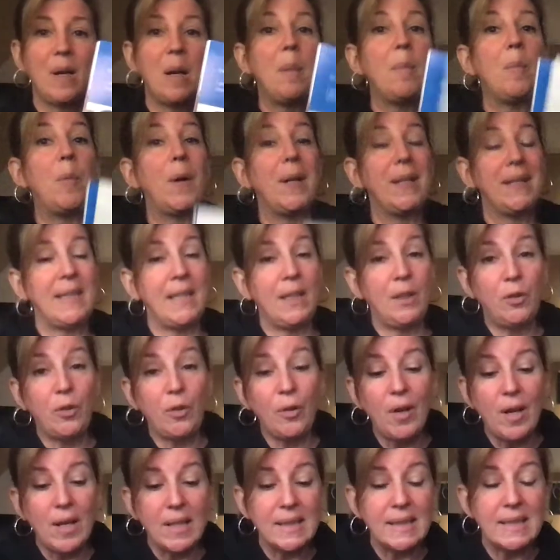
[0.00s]
Boys and
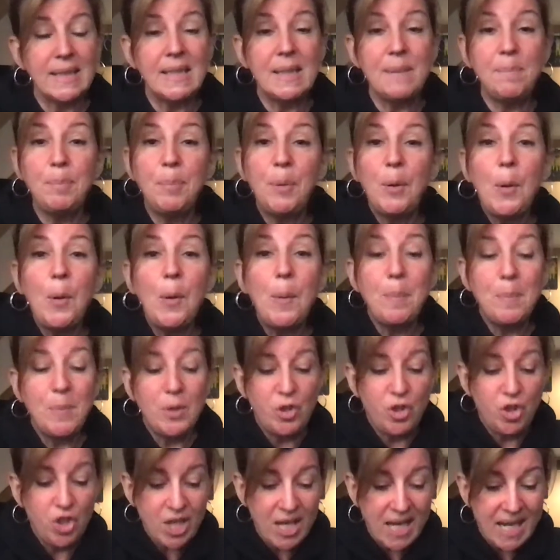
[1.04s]
girls, simple
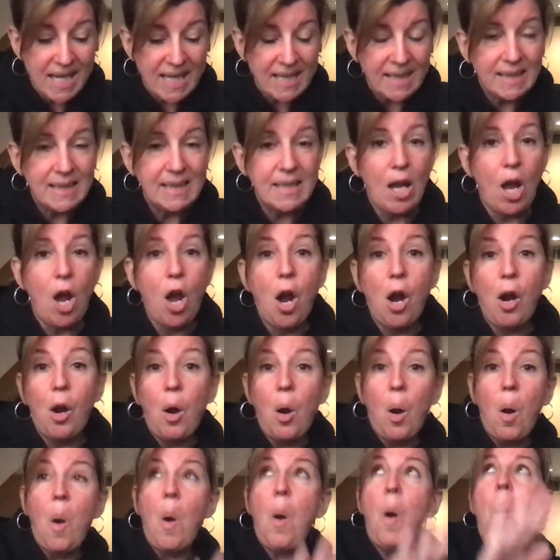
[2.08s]
machines are
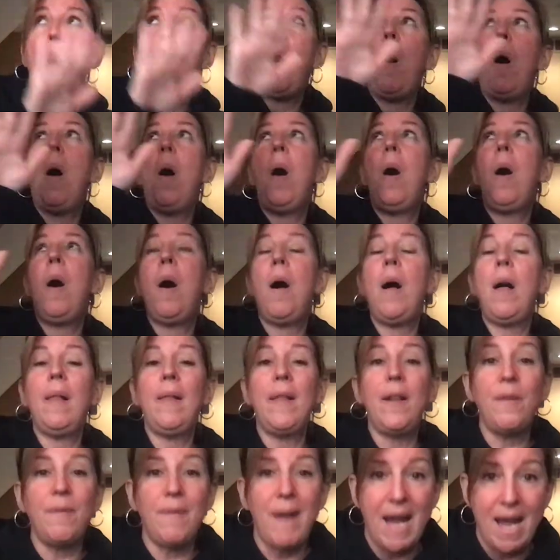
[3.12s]
all
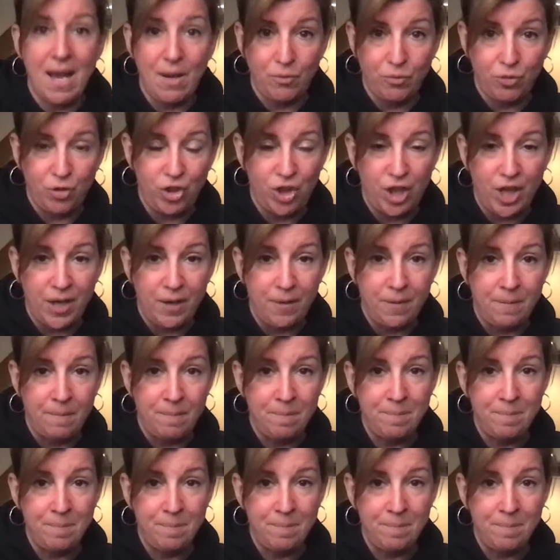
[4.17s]
around you.